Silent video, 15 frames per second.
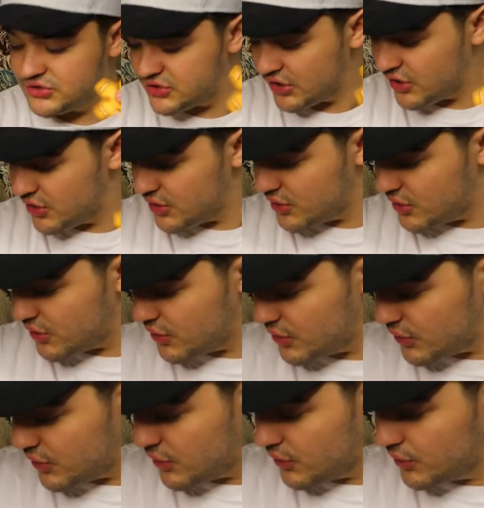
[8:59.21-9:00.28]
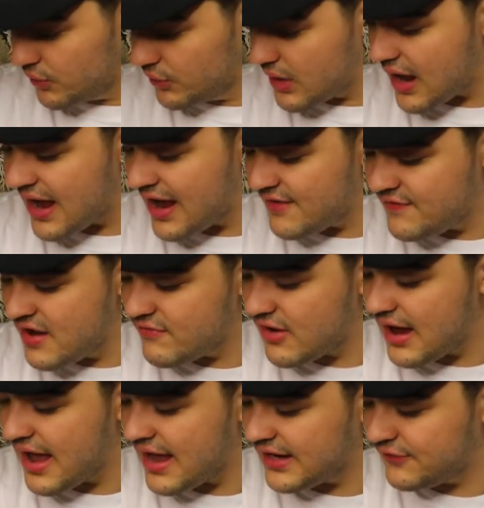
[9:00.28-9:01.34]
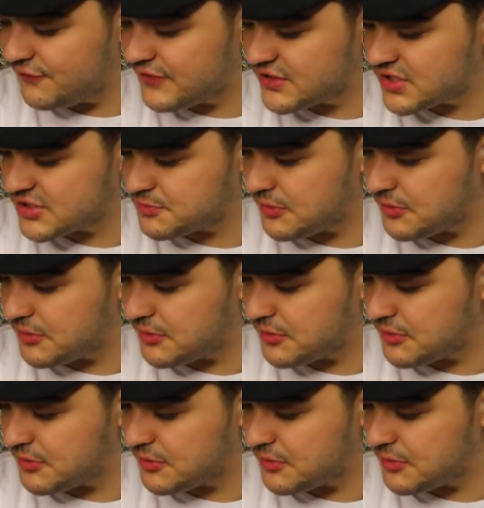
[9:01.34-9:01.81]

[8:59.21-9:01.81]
Dude! I've never had a fidget